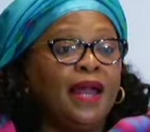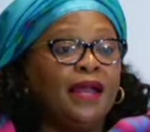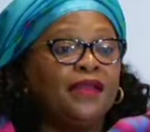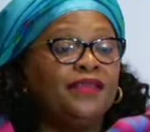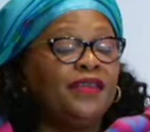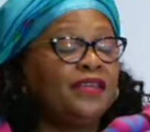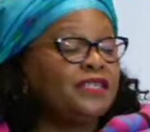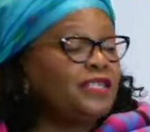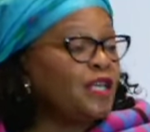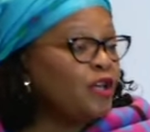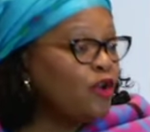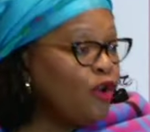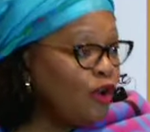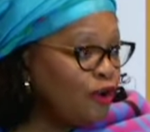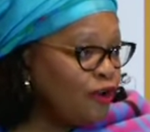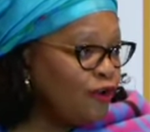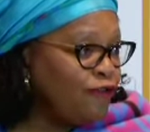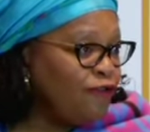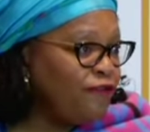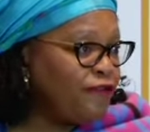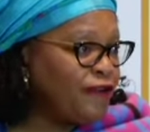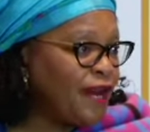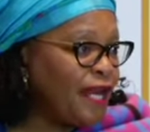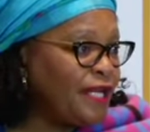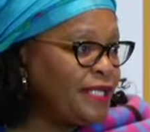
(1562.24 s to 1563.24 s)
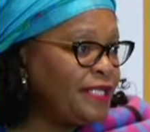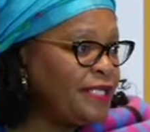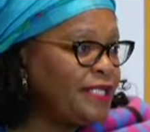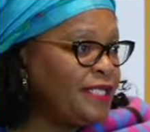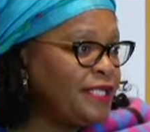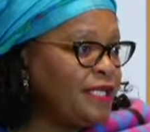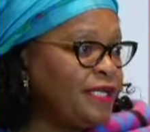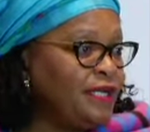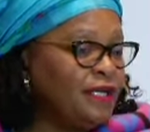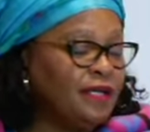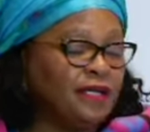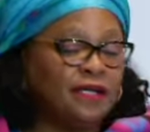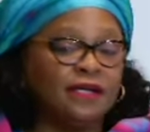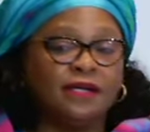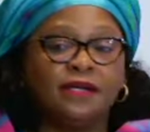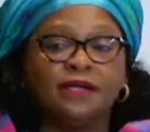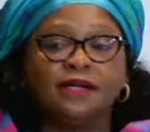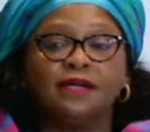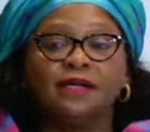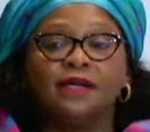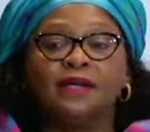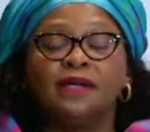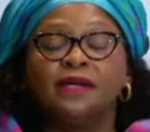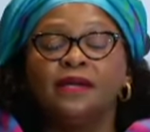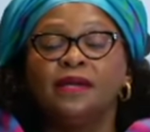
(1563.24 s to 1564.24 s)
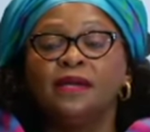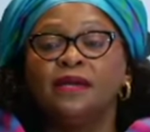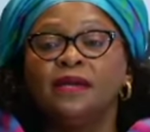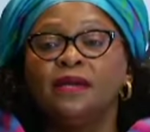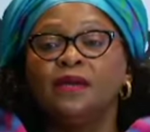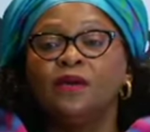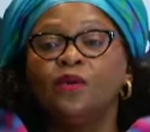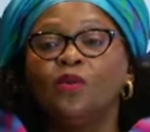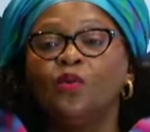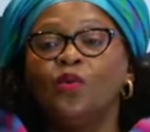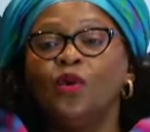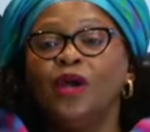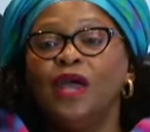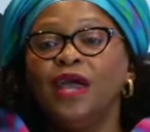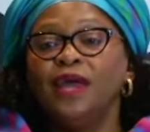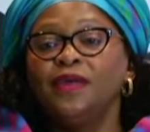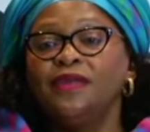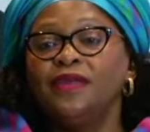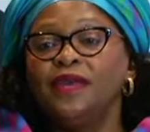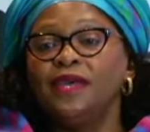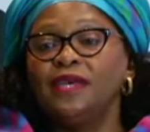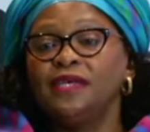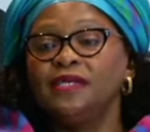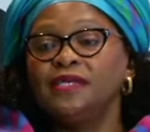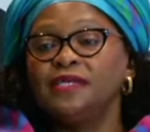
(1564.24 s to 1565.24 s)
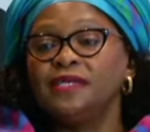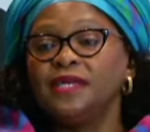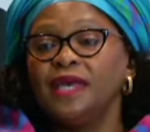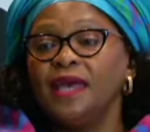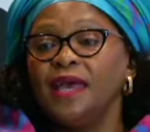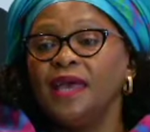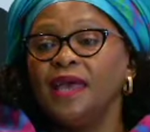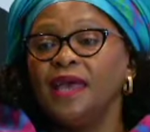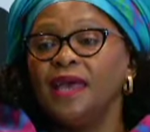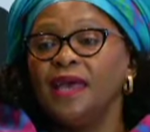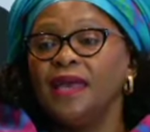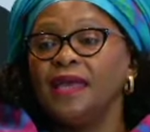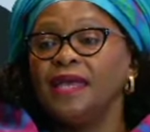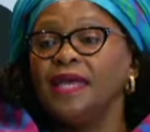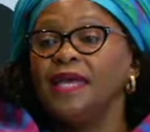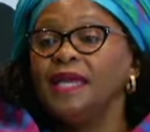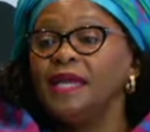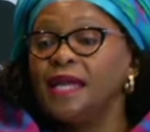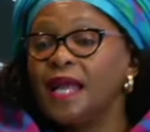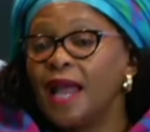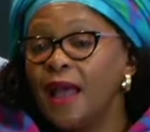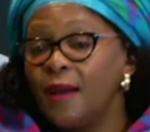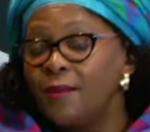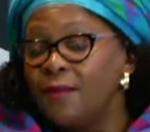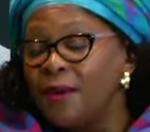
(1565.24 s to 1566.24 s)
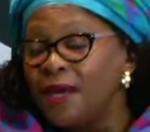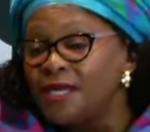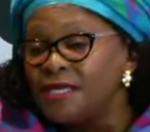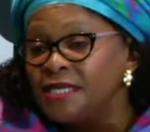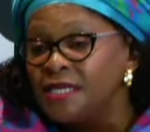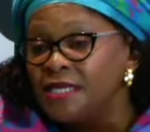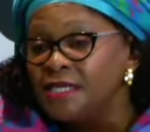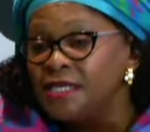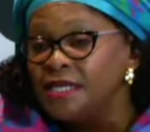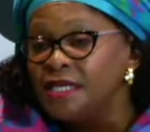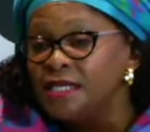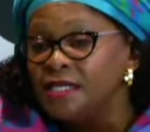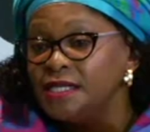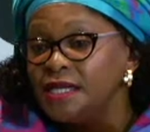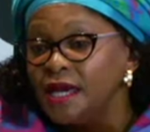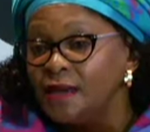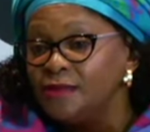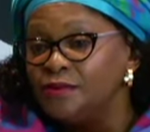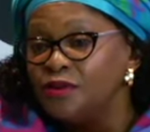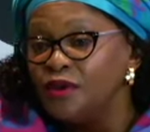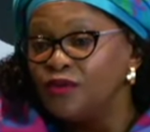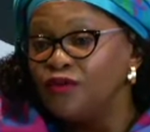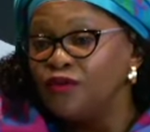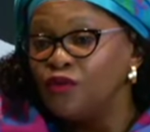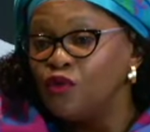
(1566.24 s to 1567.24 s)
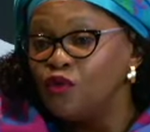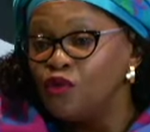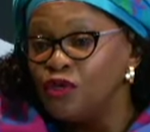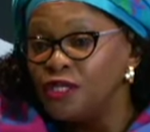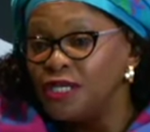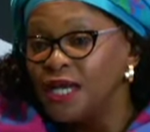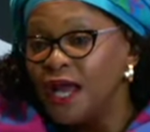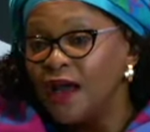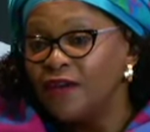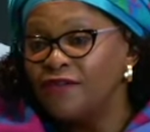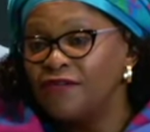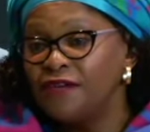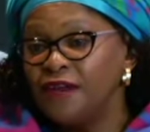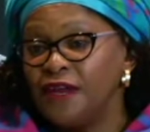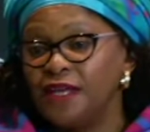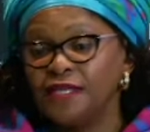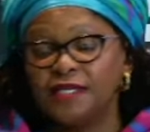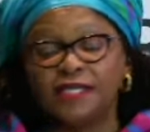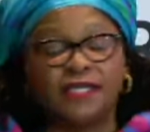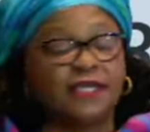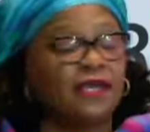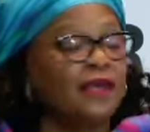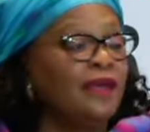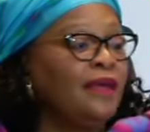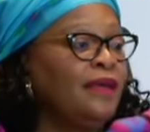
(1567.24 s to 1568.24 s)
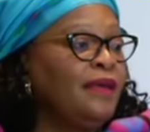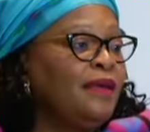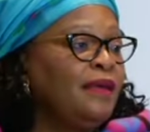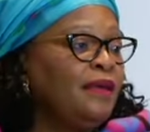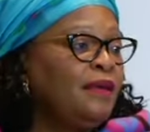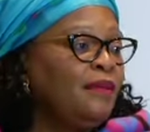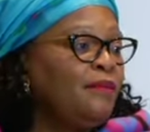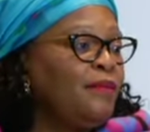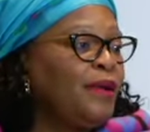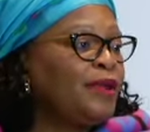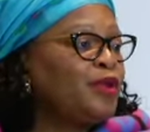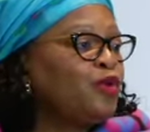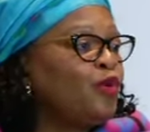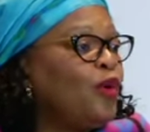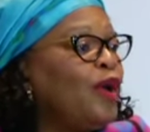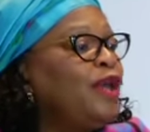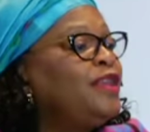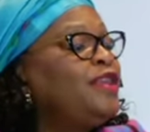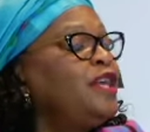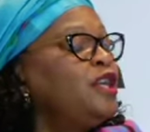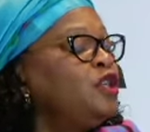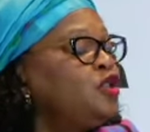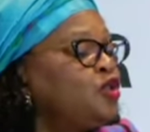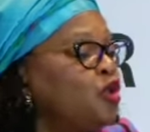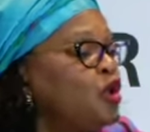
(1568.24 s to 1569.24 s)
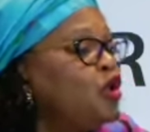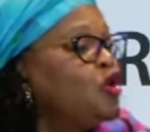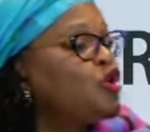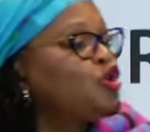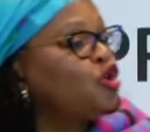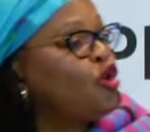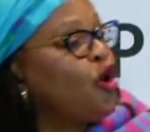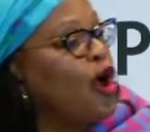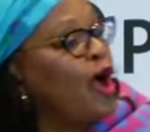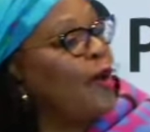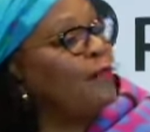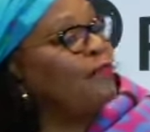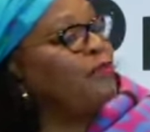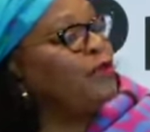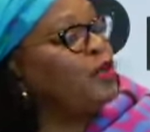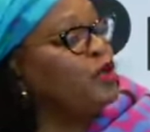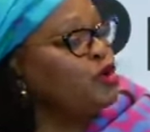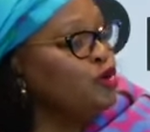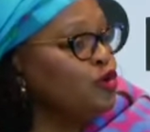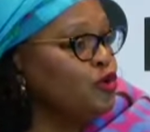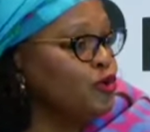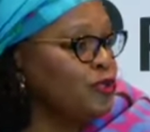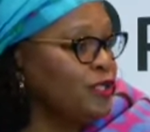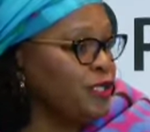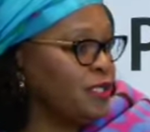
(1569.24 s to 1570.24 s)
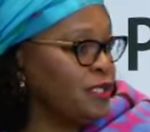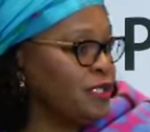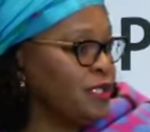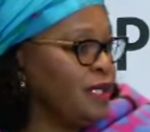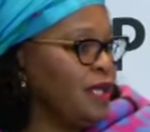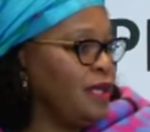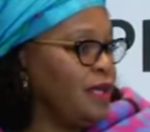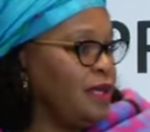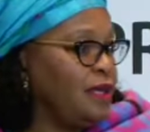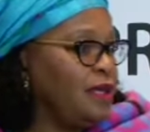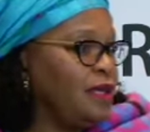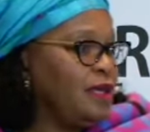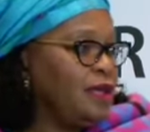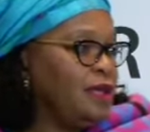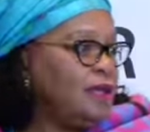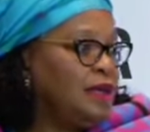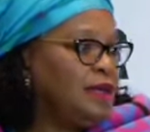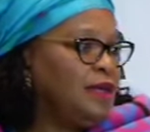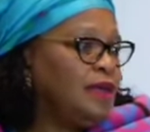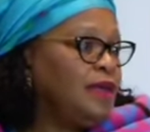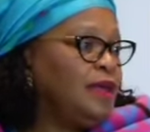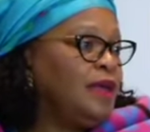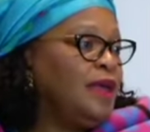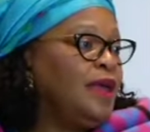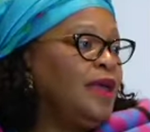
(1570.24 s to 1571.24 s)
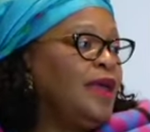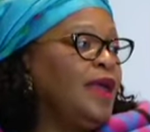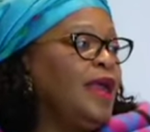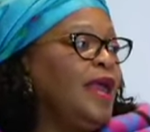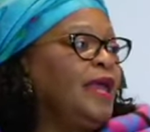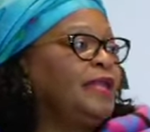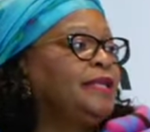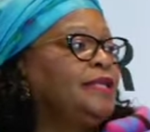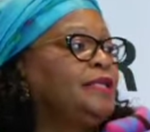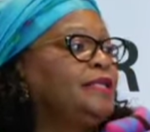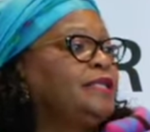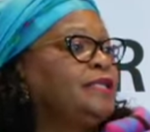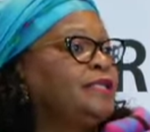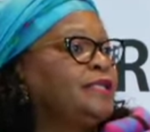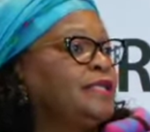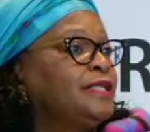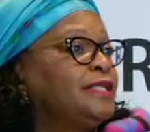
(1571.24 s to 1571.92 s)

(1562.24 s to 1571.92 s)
there's a lot of fronting, where there is incapacity in terms of good governance, but where there is also abuse and